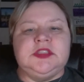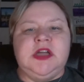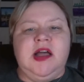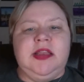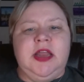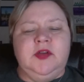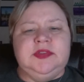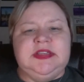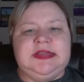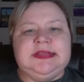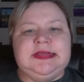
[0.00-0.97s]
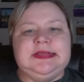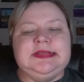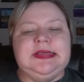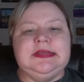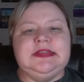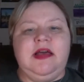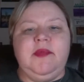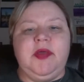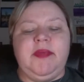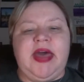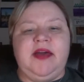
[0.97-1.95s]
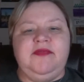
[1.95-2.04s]
I know TCC is coming
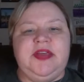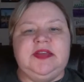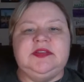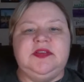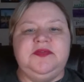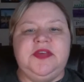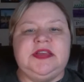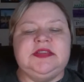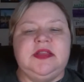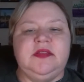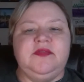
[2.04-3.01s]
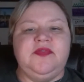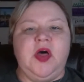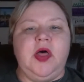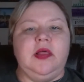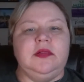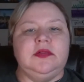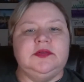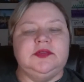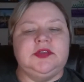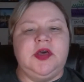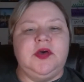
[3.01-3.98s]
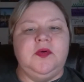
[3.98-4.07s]
back face-to-face in the fall.
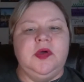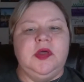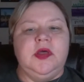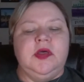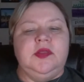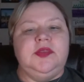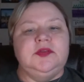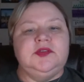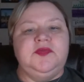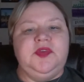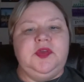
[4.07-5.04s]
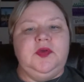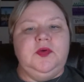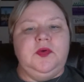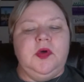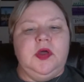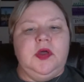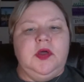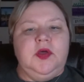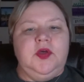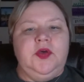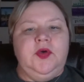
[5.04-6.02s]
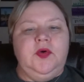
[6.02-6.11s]
So those of you
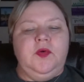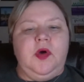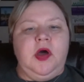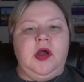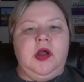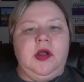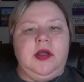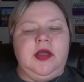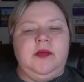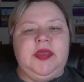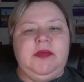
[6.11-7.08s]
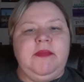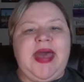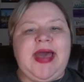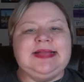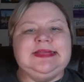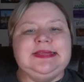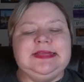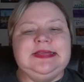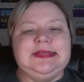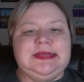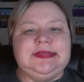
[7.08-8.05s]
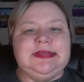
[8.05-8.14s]
who are coming back to
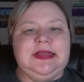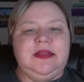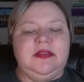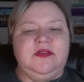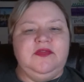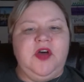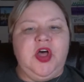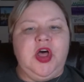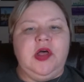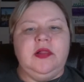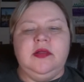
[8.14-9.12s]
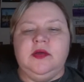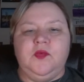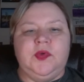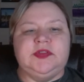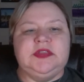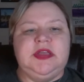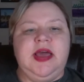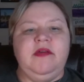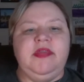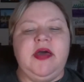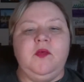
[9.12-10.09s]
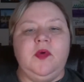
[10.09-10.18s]
TCC in the fall, we'll see how
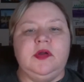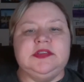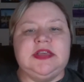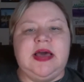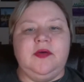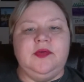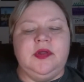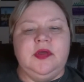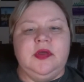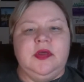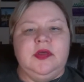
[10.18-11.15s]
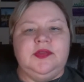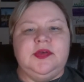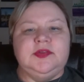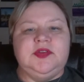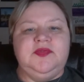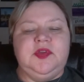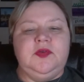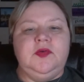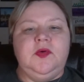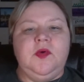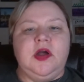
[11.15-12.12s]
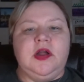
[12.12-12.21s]
that works out. Those of you
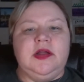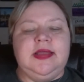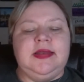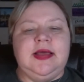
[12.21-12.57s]
who are in